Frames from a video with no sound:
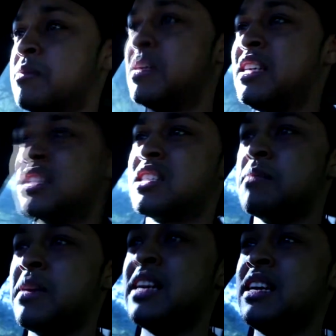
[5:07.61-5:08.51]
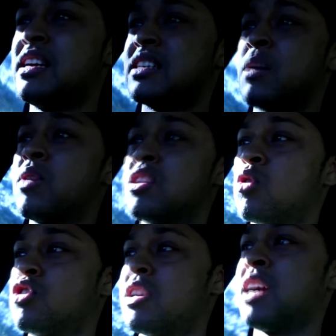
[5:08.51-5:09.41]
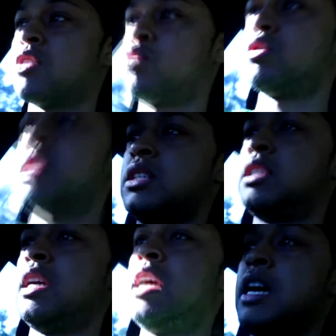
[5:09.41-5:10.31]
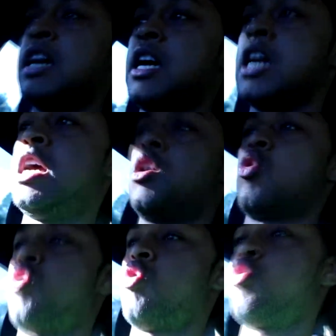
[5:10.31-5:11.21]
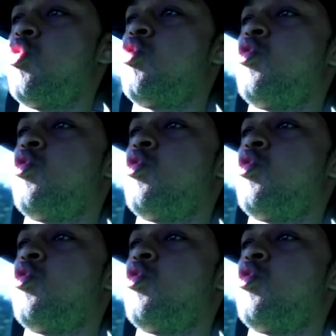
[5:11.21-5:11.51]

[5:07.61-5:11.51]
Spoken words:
to be just me, because I want to talk to you guys. Oh shit. Oh.